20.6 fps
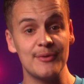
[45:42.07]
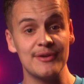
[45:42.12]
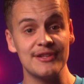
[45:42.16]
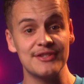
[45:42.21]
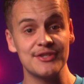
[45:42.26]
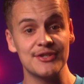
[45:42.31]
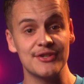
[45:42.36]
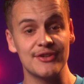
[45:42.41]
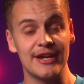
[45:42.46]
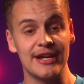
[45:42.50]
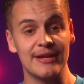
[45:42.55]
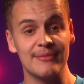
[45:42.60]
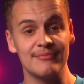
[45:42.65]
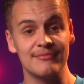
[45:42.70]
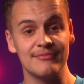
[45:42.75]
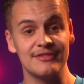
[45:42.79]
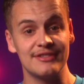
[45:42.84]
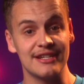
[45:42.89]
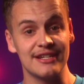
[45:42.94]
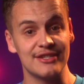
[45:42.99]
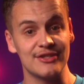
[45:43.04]
Instagram,
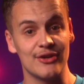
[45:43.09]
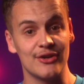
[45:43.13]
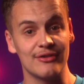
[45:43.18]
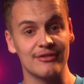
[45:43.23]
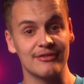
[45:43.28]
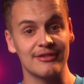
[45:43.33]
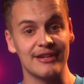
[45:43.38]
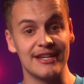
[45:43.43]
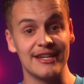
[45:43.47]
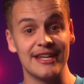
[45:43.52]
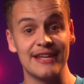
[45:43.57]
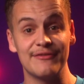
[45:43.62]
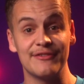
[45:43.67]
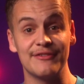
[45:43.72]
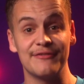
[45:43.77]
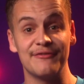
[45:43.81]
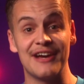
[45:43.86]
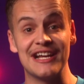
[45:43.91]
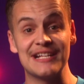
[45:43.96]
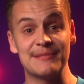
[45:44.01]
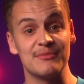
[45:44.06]
TikTok, and even
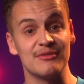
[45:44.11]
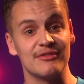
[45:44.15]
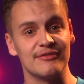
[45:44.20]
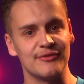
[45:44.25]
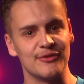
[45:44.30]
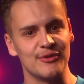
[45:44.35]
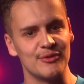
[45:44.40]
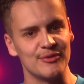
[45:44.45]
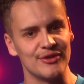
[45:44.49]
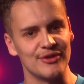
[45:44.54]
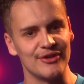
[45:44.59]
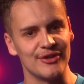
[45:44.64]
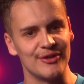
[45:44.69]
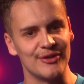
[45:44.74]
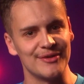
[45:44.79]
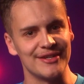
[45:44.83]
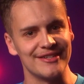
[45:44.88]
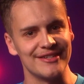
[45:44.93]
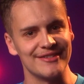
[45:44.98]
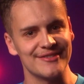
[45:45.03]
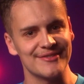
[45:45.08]
Facebook for all you
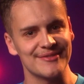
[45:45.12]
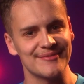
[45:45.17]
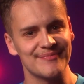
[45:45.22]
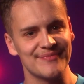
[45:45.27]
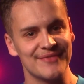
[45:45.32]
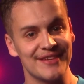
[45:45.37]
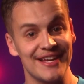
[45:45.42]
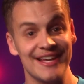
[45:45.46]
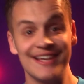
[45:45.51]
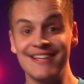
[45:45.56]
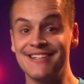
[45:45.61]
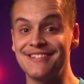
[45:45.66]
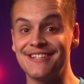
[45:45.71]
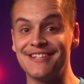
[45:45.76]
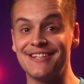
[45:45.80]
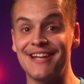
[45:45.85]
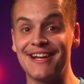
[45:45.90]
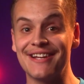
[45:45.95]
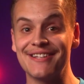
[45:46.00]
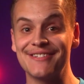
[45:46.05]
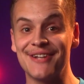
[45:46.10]
oldies. See
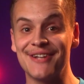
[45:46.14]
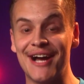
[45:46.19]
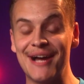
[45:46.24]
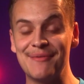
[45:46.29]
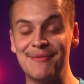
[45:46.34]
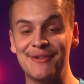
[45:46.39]
you next time